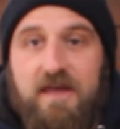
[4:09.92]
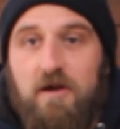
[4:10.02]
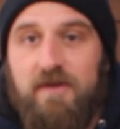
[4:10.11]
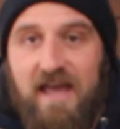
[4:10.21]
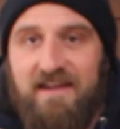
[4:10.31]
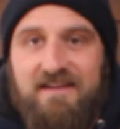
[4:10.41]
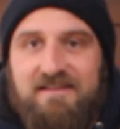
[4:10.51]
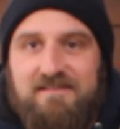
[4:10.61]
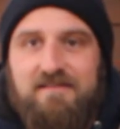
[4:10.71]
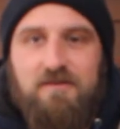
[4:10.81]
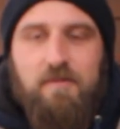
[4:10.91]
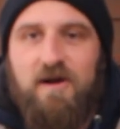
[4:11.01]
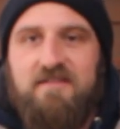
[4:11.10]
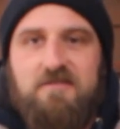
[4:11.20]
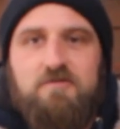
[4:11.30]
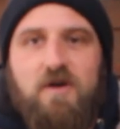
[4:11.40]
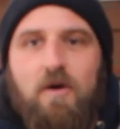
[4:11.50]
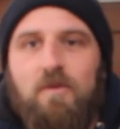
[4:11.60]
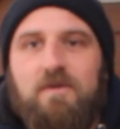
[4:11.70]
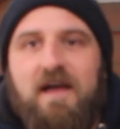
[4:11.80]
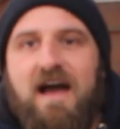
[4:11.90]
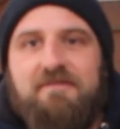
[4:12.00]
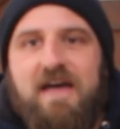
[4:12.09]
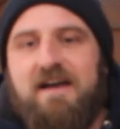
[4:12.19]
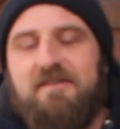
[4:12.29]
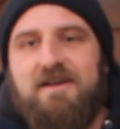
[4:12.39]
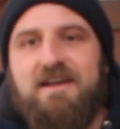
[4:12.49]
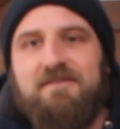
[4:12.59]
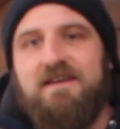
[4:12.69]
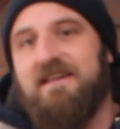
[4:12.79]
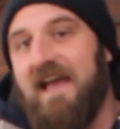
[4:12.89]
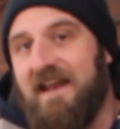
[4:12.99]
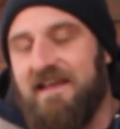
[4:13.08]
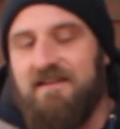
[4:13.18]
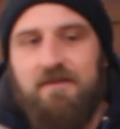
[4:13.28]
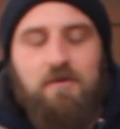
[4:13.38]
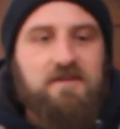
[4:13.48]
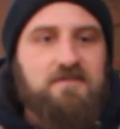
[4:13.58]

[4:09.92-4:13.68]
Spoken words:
they don't get it. The birds who don't have that greenery get it,